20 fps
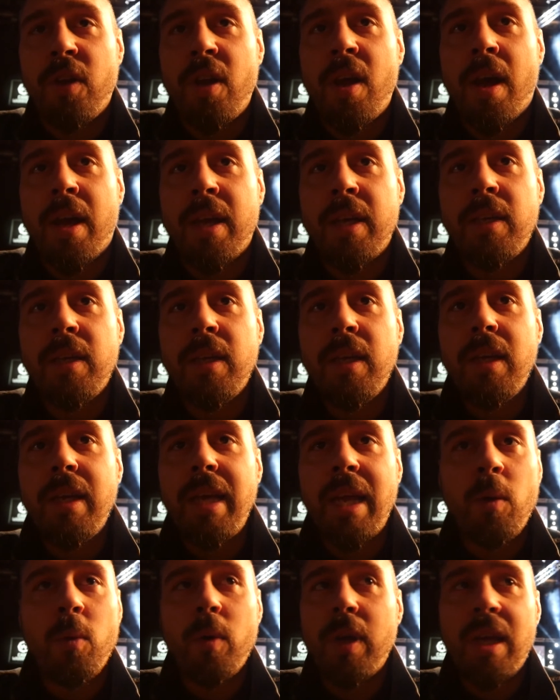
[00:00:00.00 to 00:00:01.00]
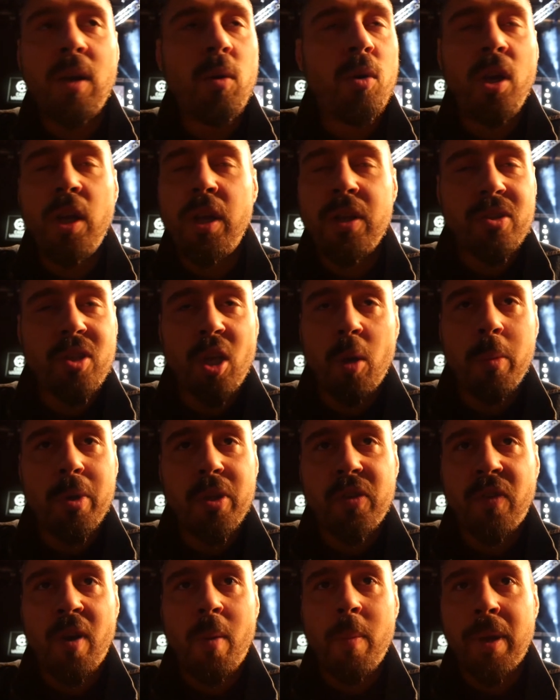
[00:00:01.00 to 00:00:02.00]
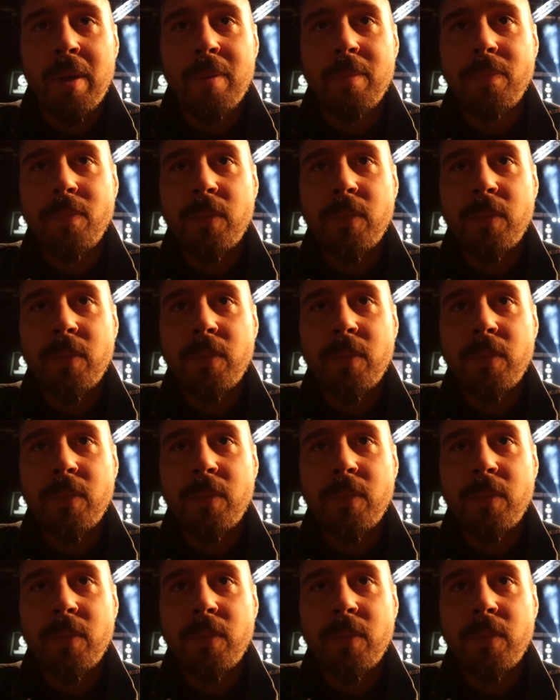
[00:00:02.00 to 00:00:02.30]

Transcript: night, he'll learn so much from it,